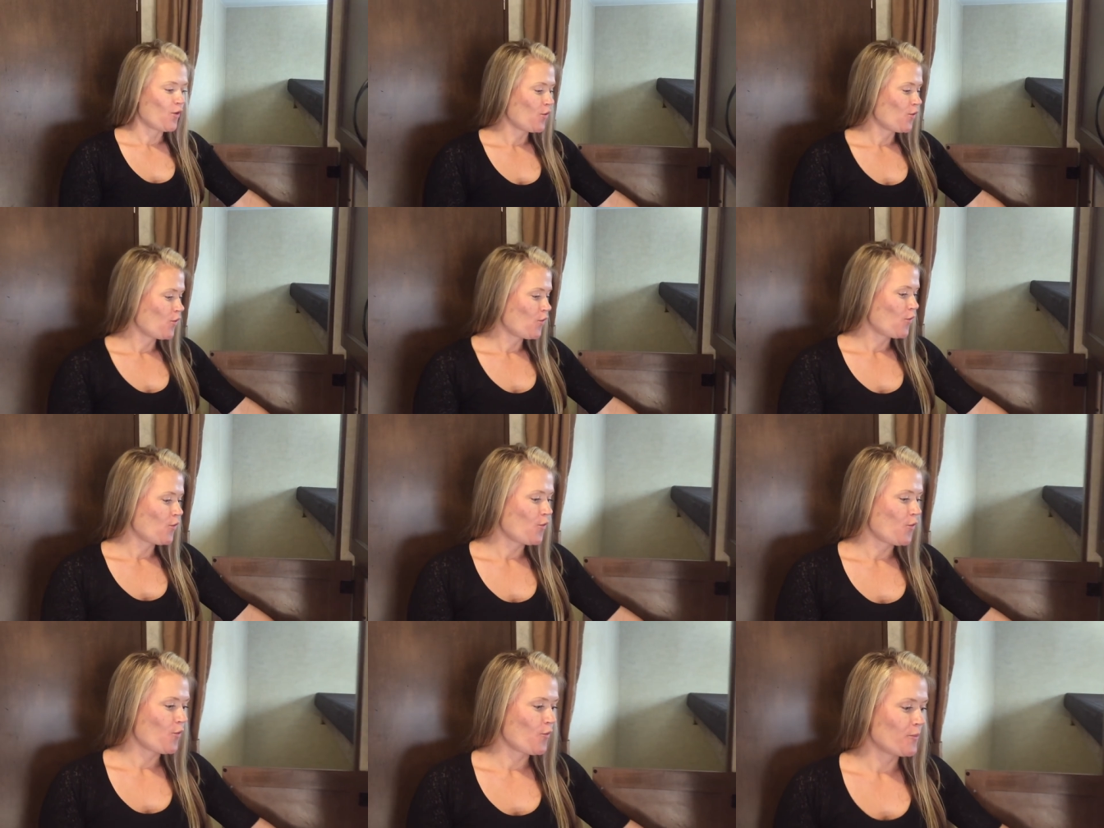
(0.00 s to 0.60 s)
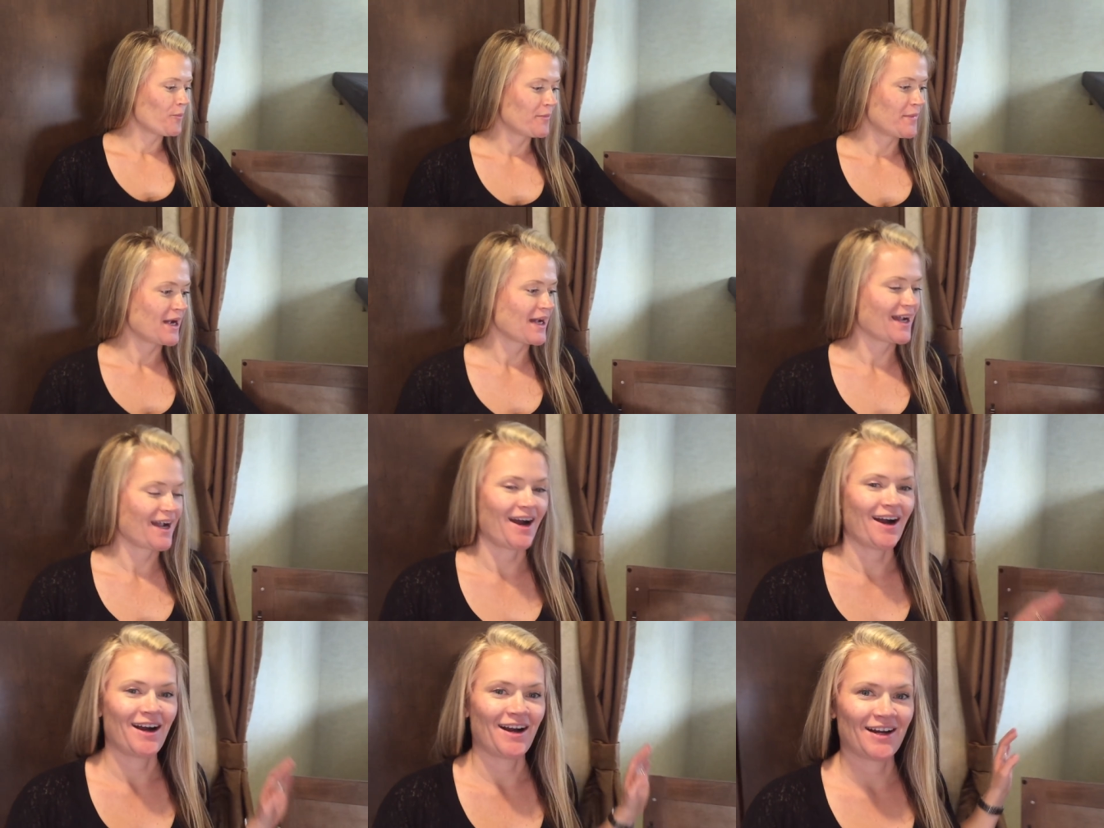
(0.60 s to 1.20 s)
Oh my
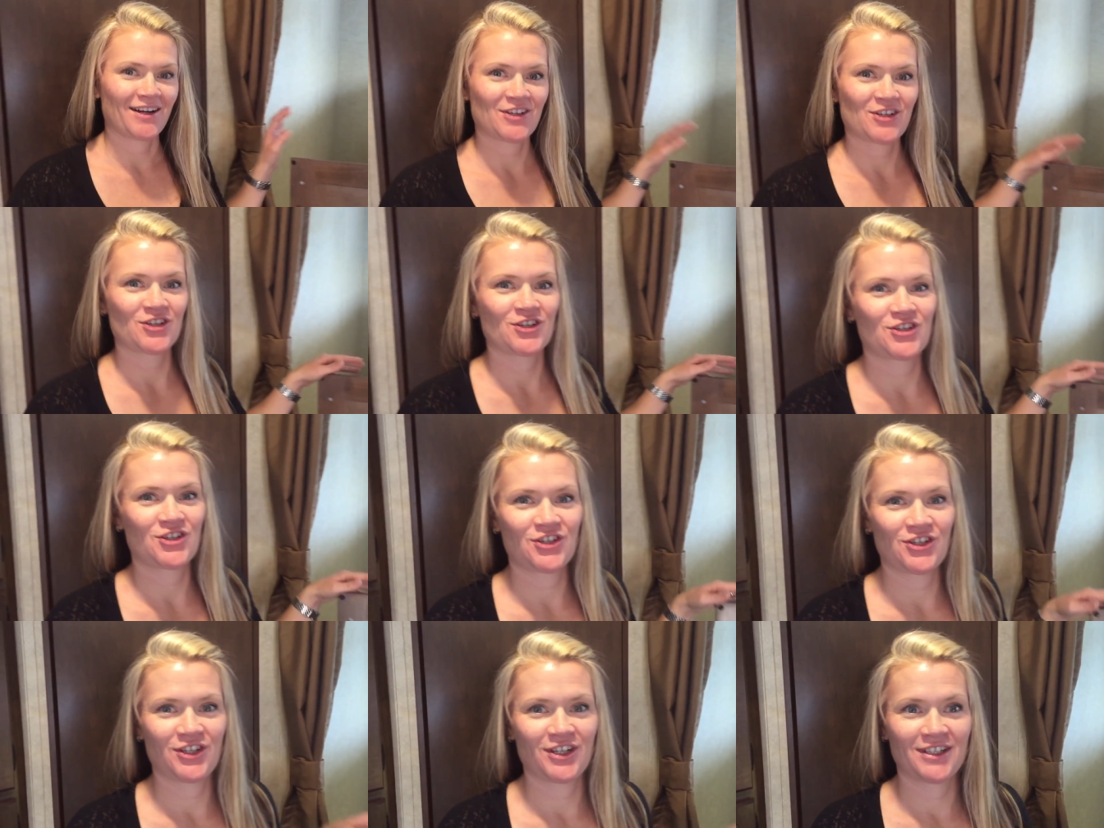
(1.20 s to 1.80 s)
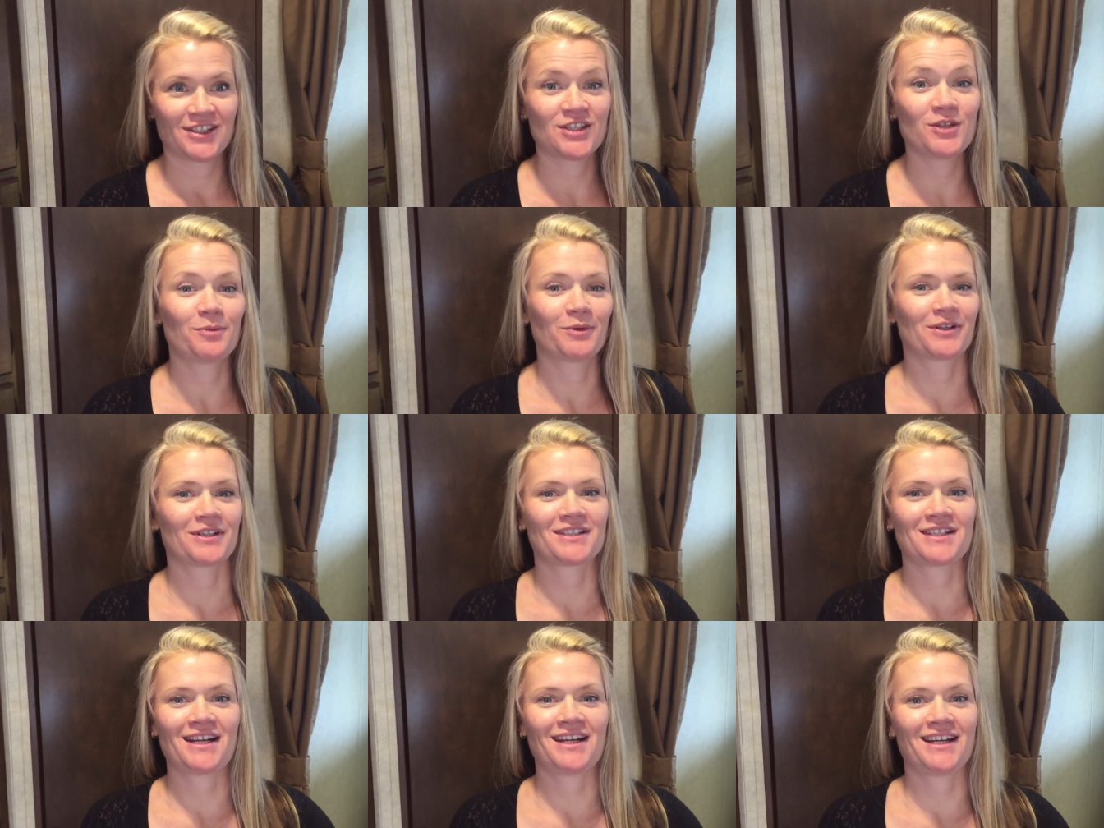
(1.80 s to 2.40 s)
gosh.
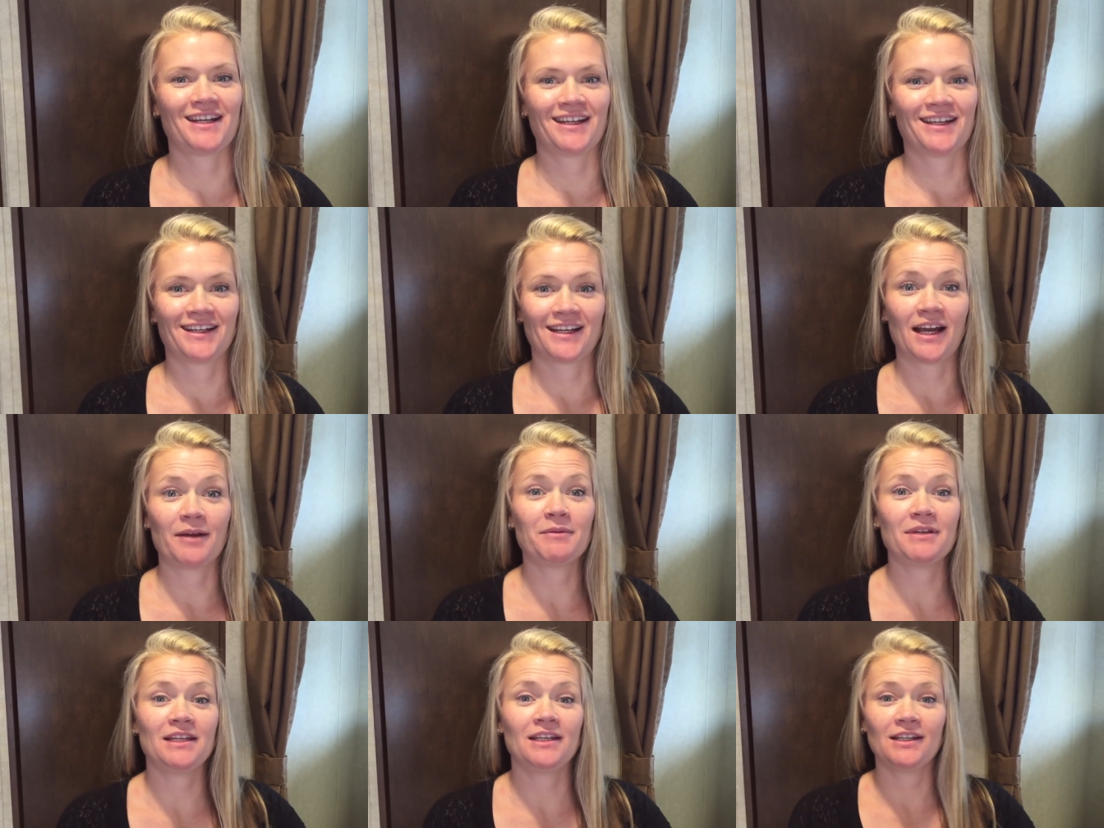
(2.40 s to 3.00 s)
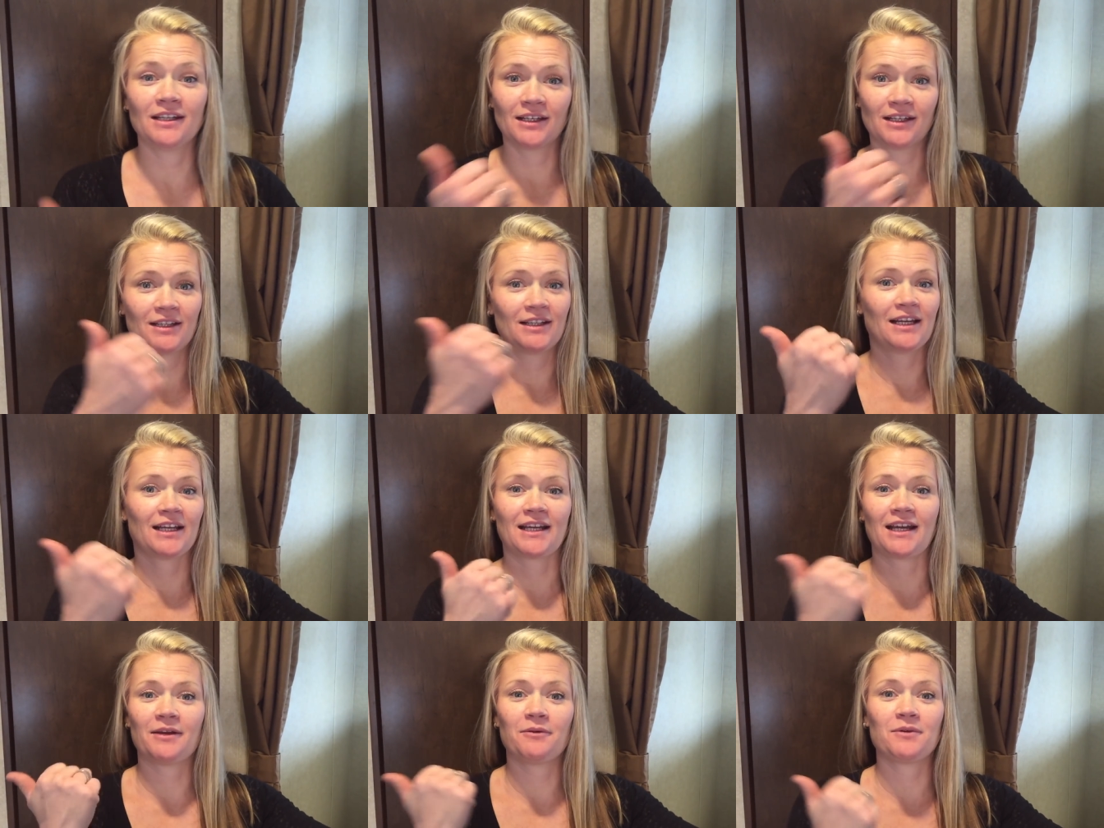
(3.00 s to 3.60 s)
Super exciting. I mean,
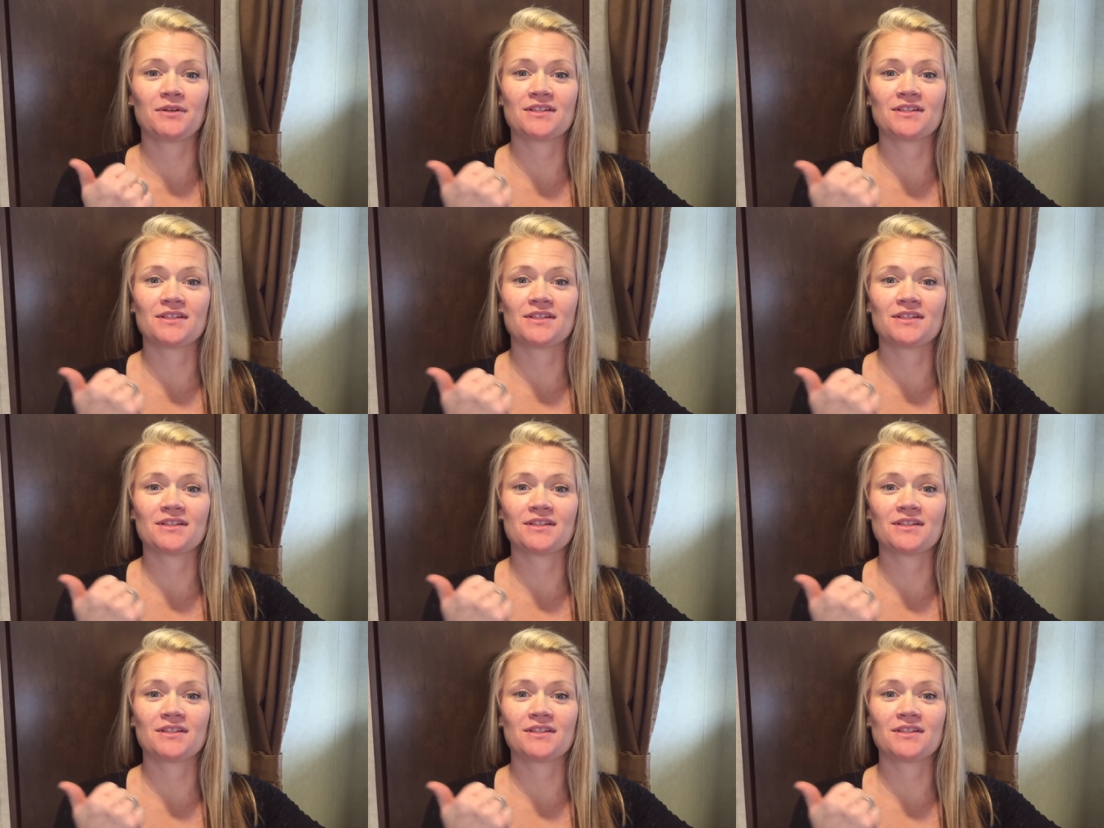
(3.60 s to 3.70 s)
that guy